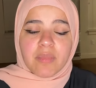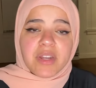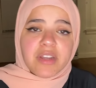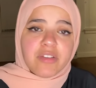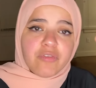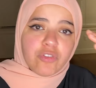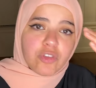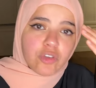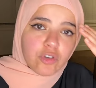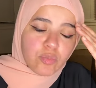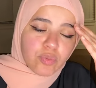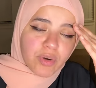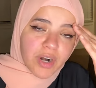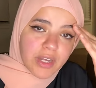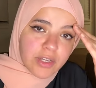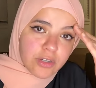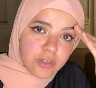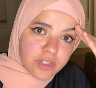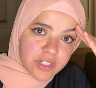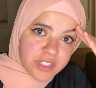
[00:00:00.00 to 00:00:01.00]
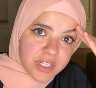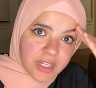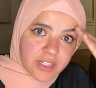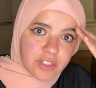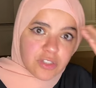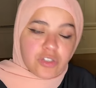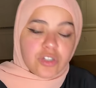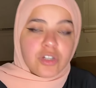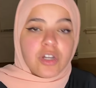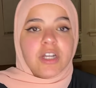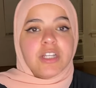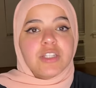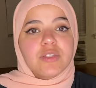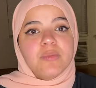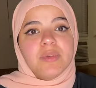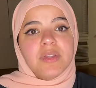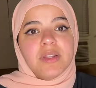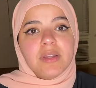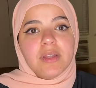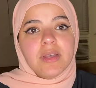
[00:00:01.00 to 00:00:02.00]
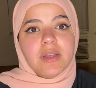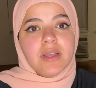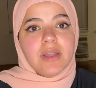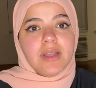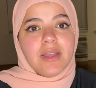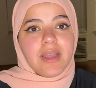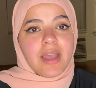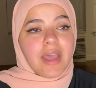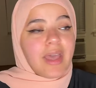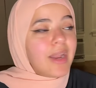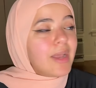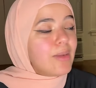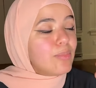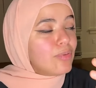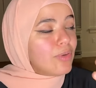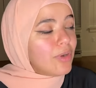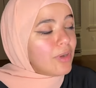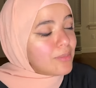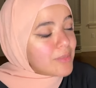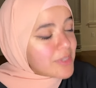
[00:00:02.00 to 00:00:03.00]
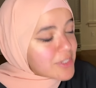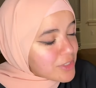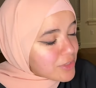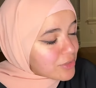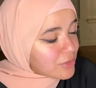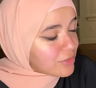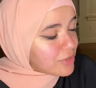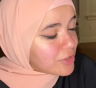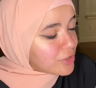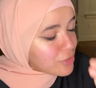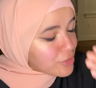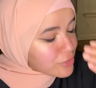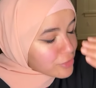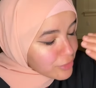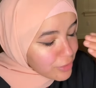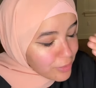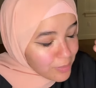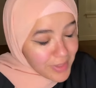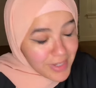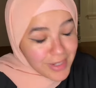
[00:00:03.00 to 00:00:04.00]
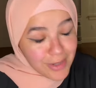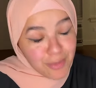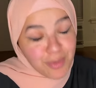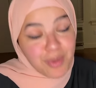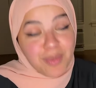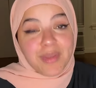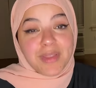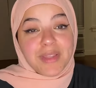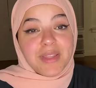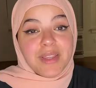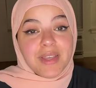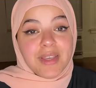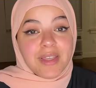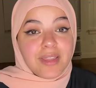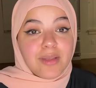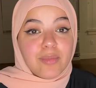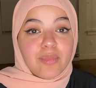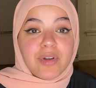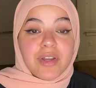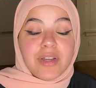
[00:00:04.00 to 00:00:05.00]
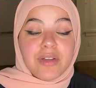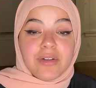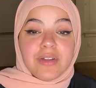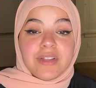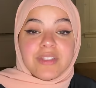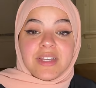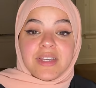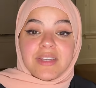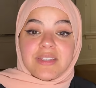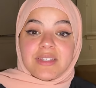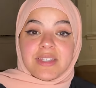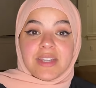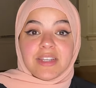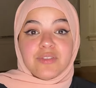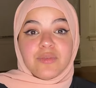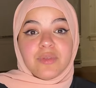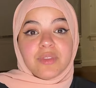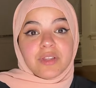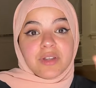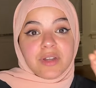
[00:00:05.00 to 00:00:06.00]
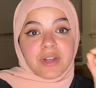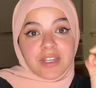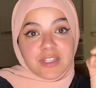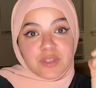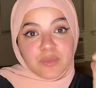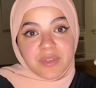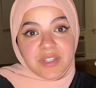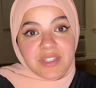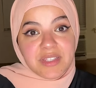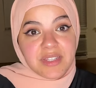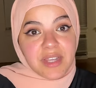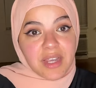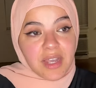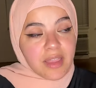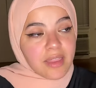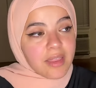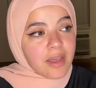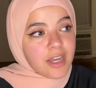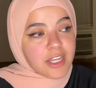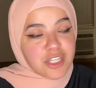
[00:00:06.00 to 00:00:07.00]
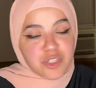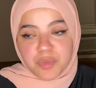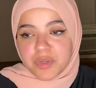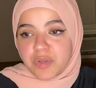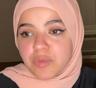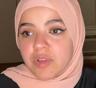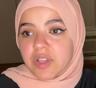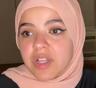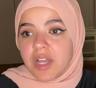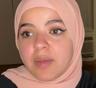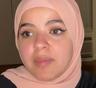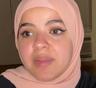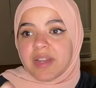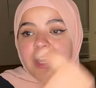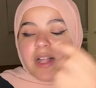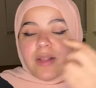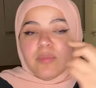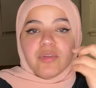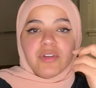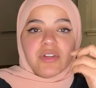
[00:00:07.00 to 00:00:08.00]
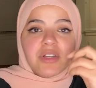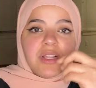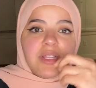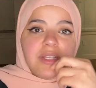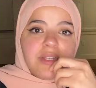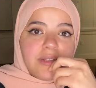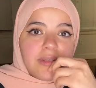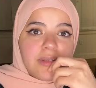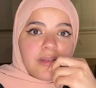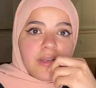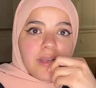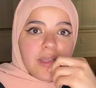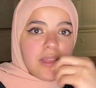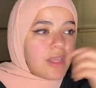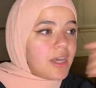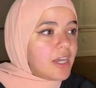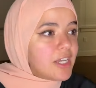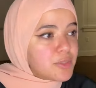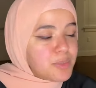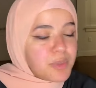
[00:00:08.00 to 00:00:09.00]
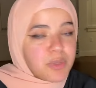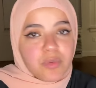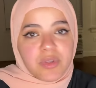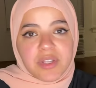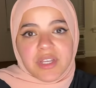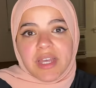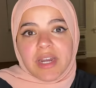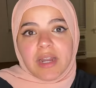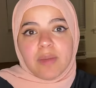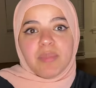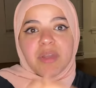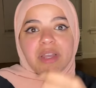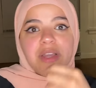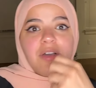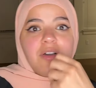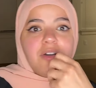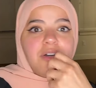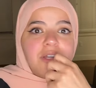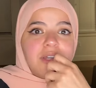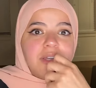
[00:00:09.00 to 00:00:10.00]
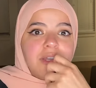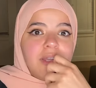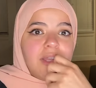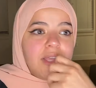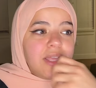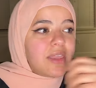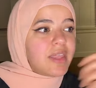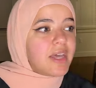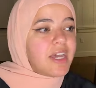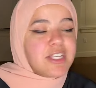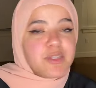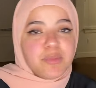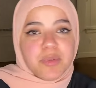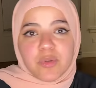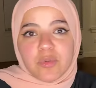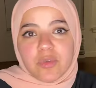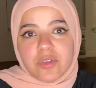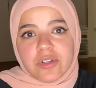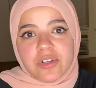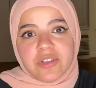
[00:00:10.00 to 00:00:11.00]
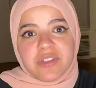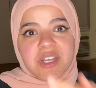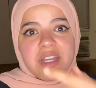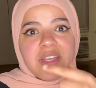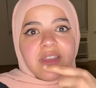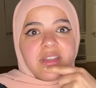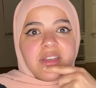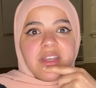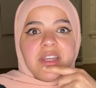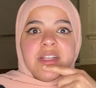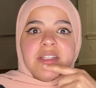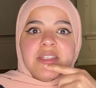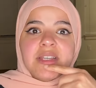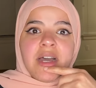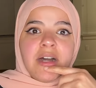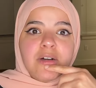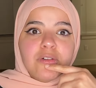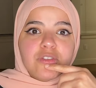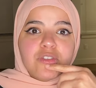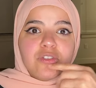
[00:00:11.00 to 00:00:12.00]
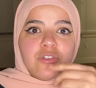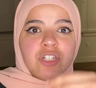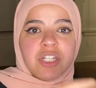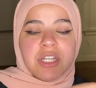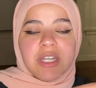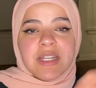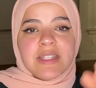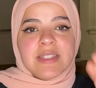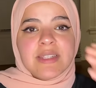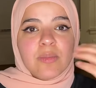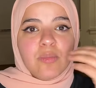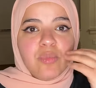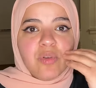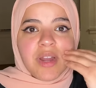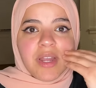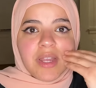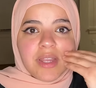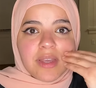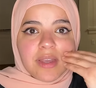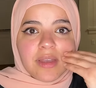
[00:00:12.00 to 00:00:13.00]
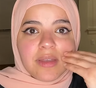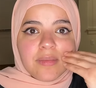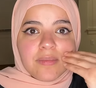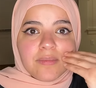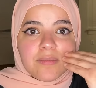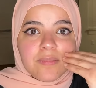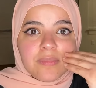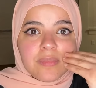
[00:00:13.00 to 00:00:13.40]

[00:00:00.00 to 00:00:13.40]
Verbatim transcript: But if you prioritized your husband, and I promise you, there are so many women that prioritize sex with their husbands, the husband will come and help her clean. The husband will get up and cook. The husband will go take the kids out so she gets a break.